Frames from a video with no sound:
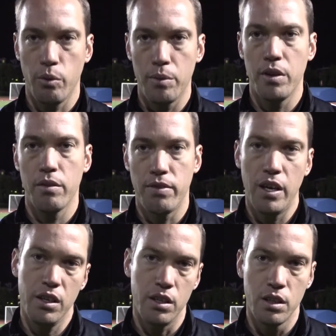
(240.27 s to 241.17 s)
in the way we
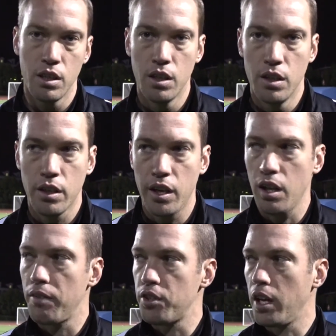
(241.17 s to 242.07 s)
defend and kill
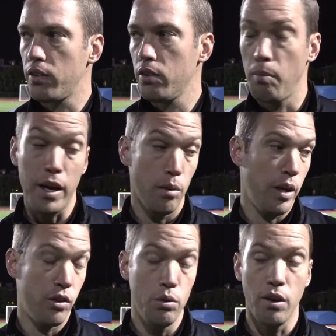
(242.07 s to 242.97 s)
off chances. Michael
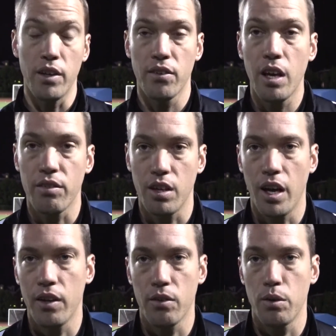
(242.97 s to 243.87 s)
made 2 great saves
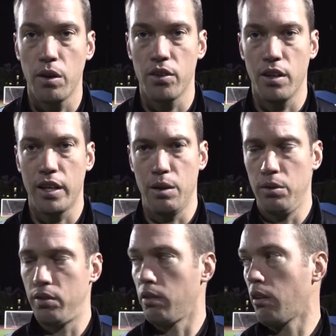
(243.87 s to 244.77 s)
tonight, so it wasn't like it
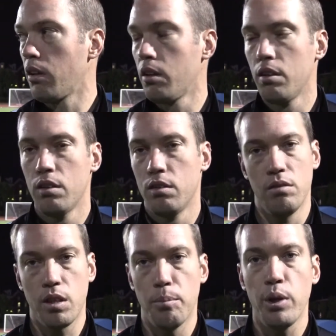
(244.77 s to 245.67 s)
was
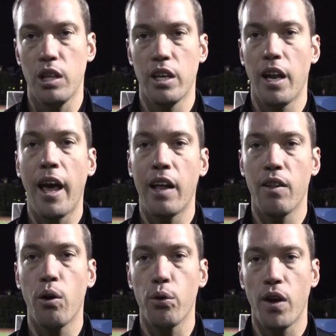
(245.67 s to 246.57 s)
completely in hand
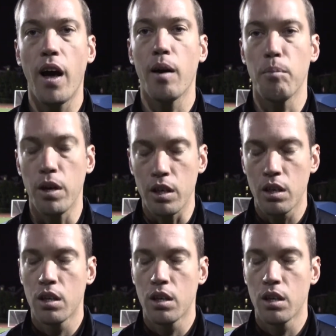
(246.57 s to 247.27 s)
the whole time. But,